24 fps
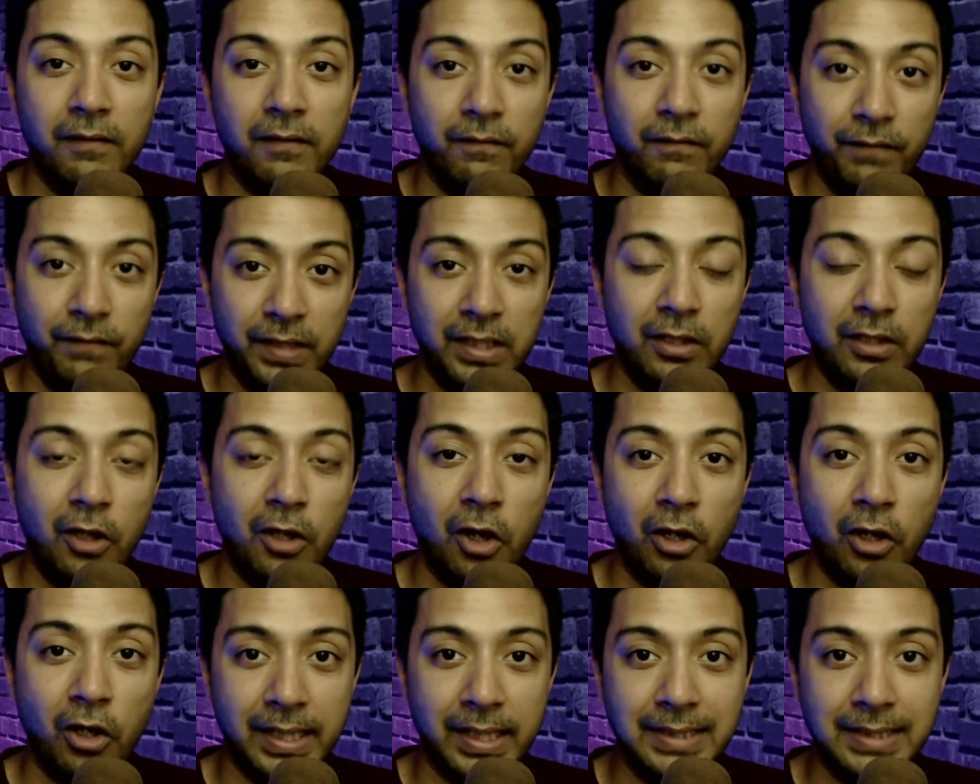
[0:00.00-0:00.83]

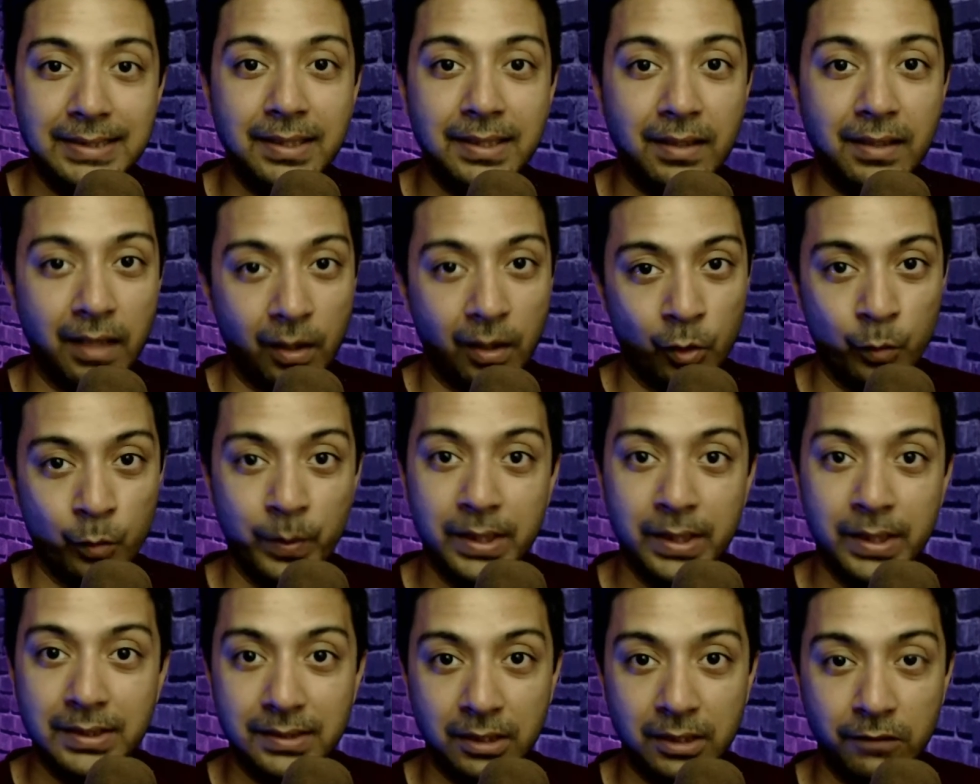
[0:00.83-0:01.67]
Weglot is a
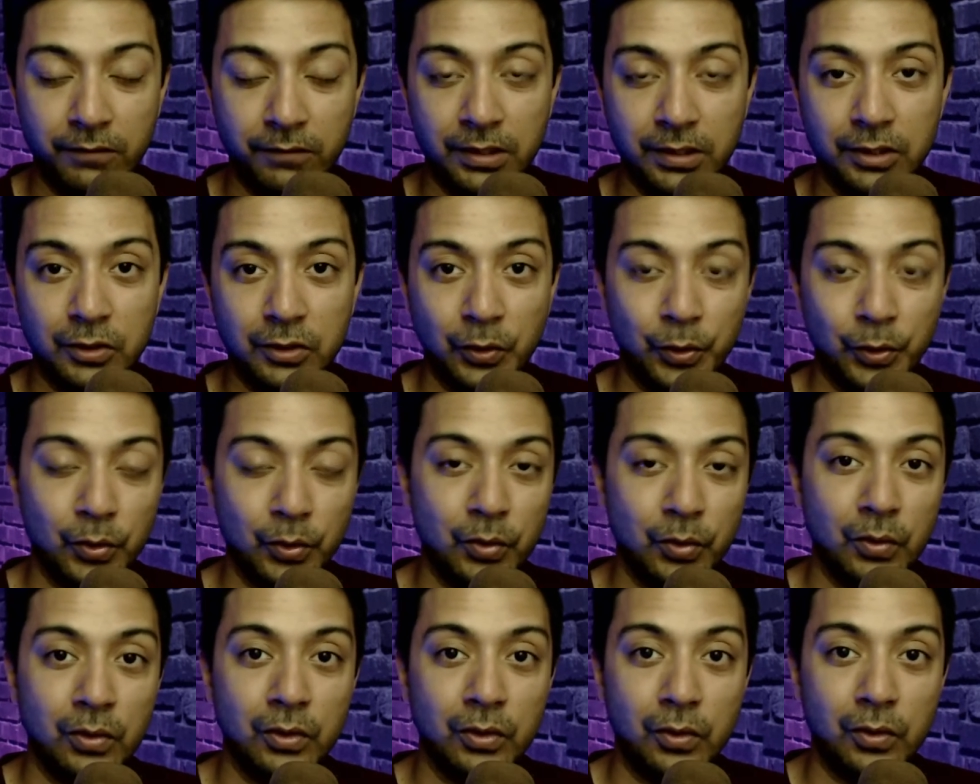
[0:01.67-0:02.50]
cloud-based service, so you
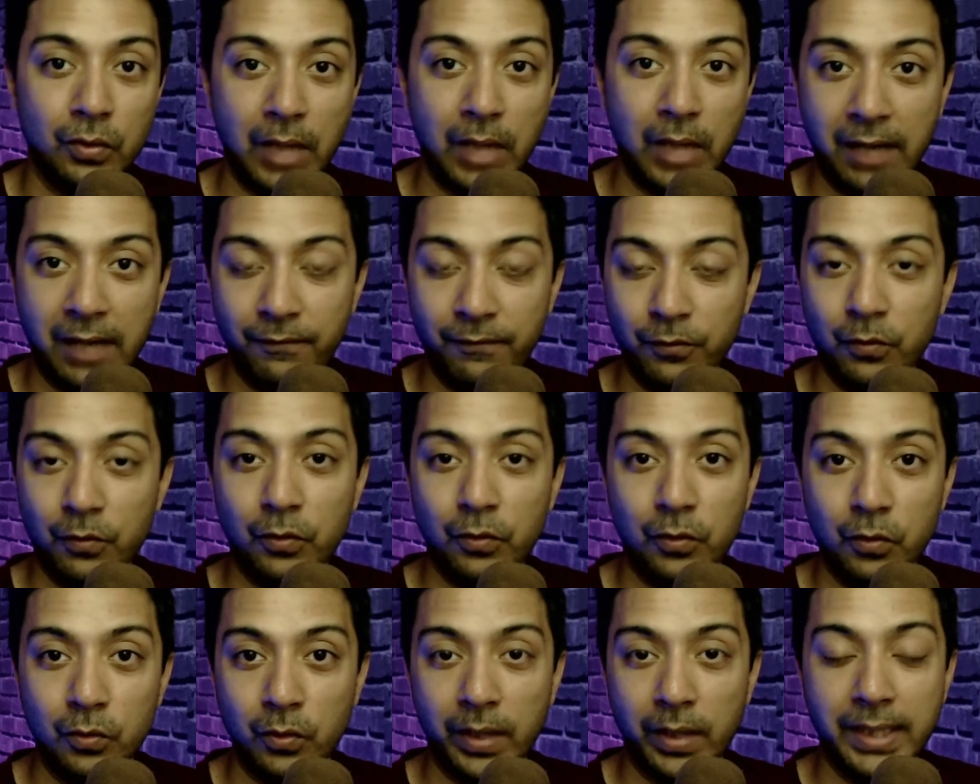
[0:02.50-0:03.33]
don't have to
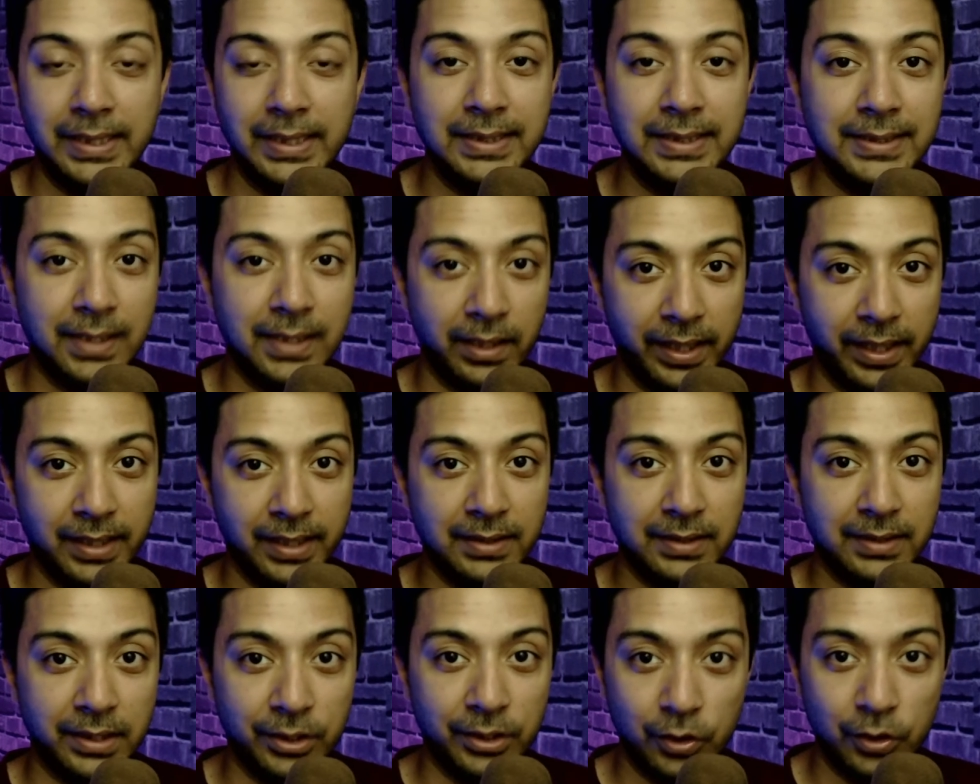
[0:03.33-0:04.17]
do any
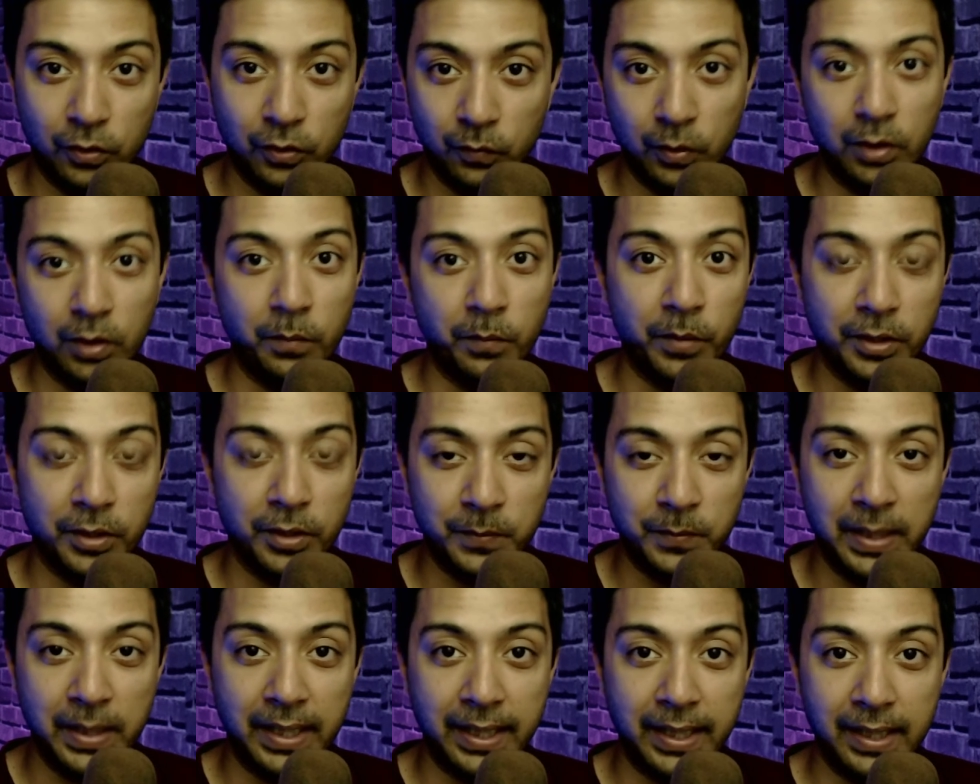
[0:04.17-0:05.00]
settings in your
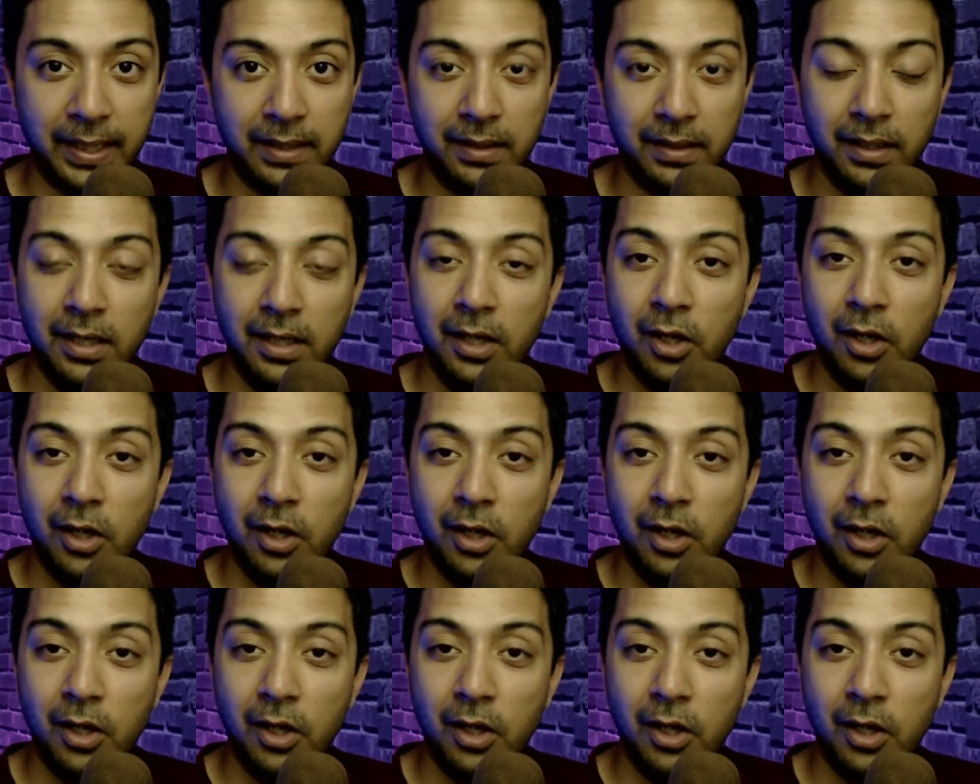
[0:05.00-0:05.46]
WordPress backend.